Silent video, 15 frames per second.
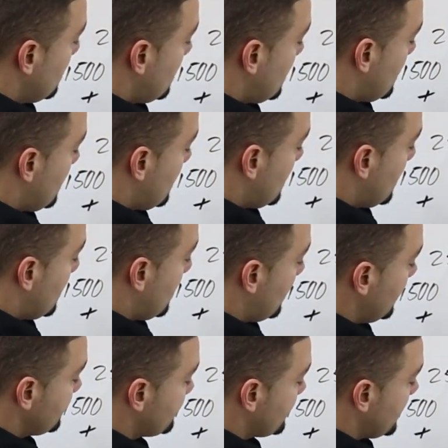
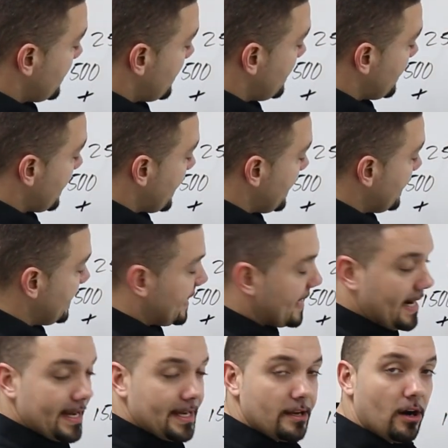
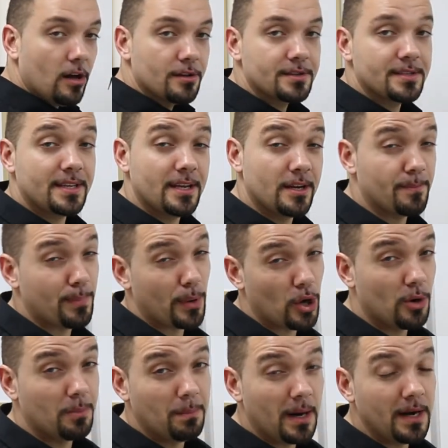$189 here
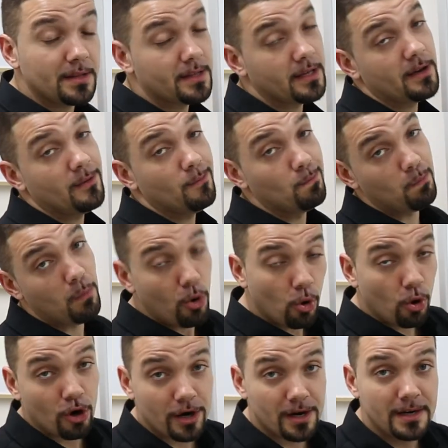per month
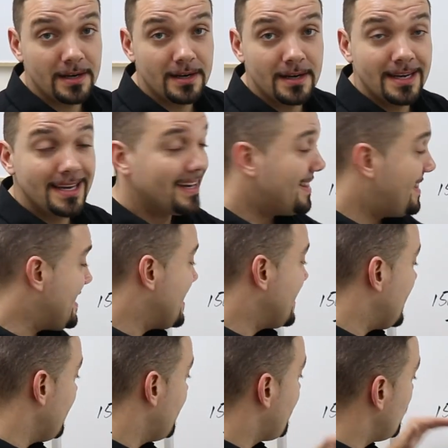more than
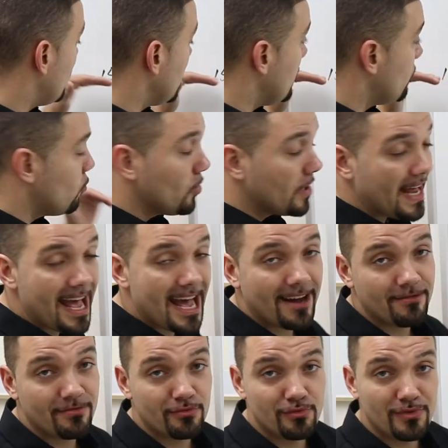if we would
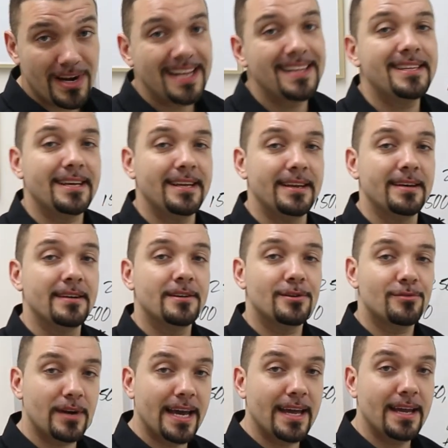have rented,
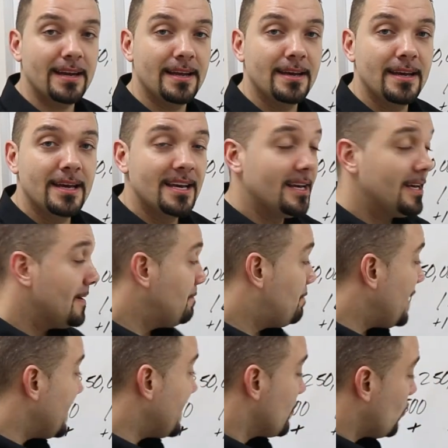right?
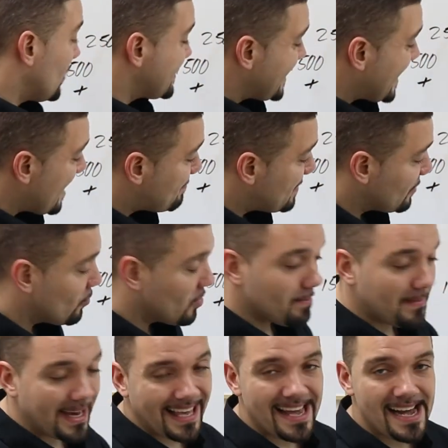But what's happening with
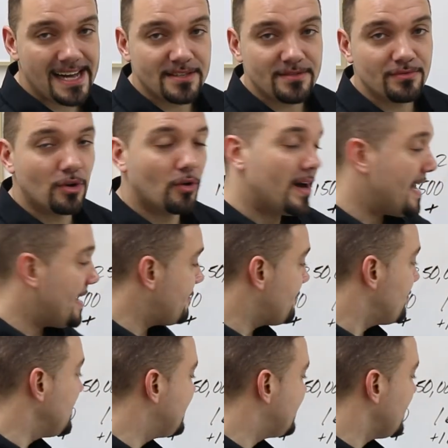my cash flow
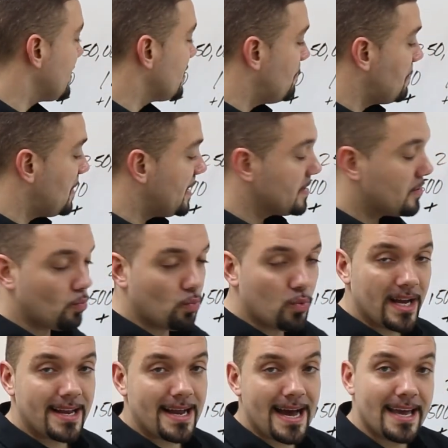every single month
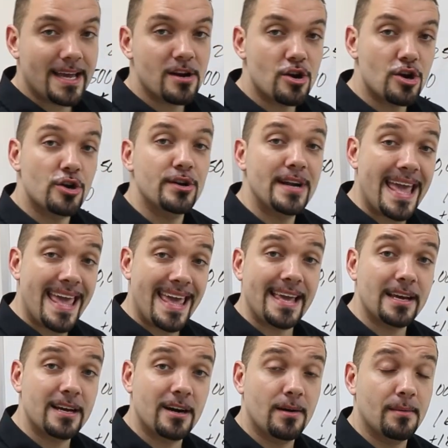when I earn
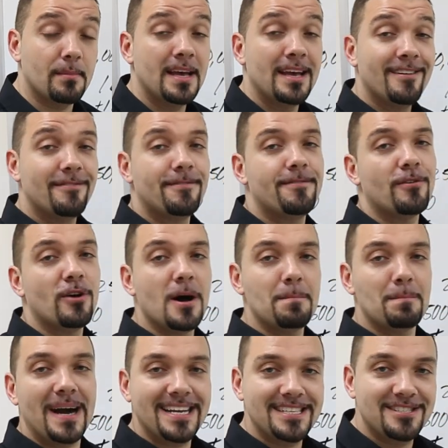income
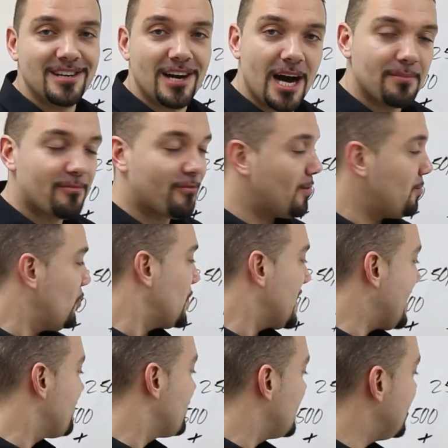from my job, from
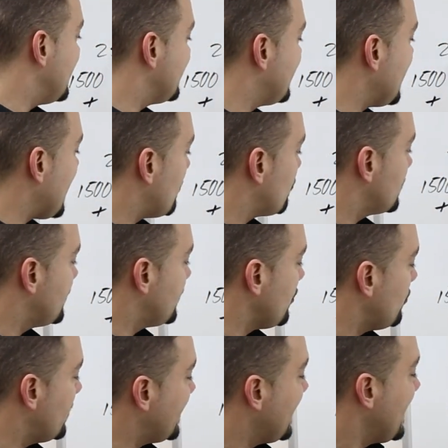whatever it is that we're
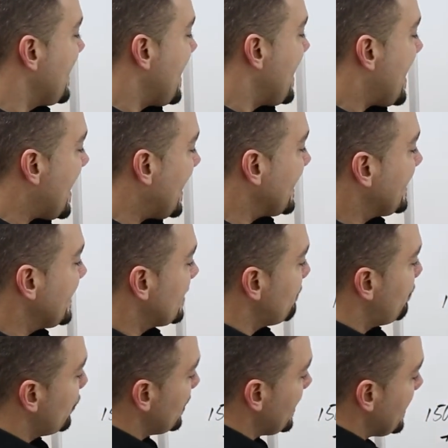doing, I got to
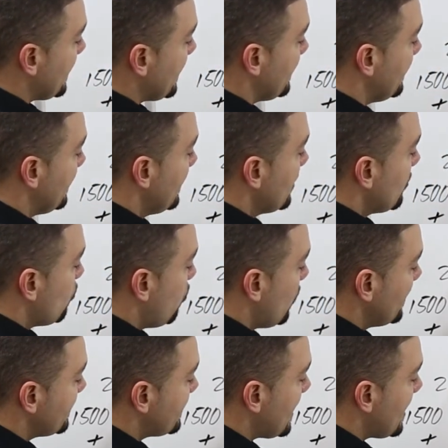put in
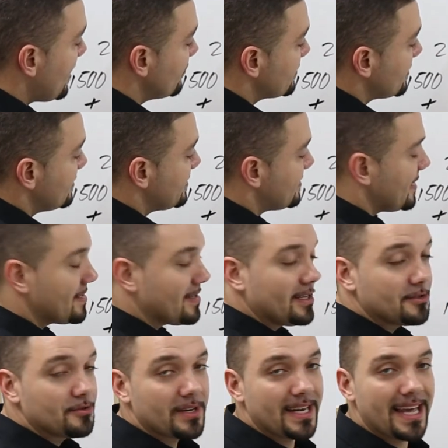
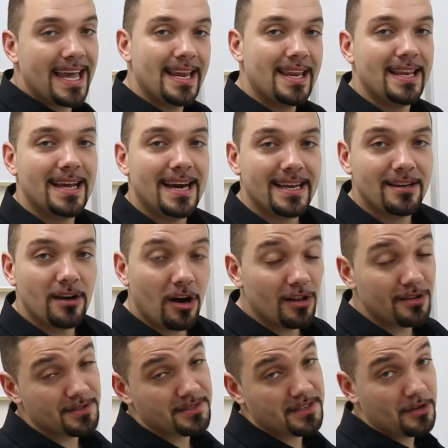
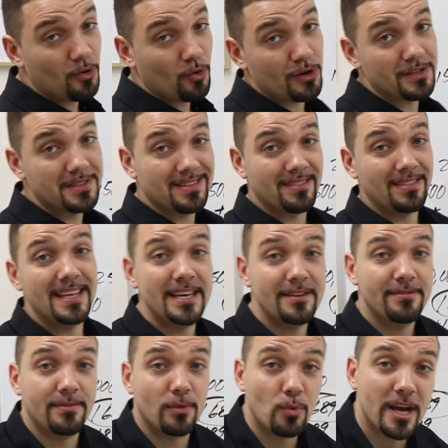$1,689 in order to
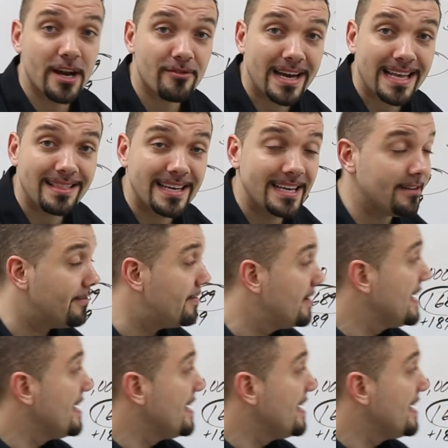live where I live.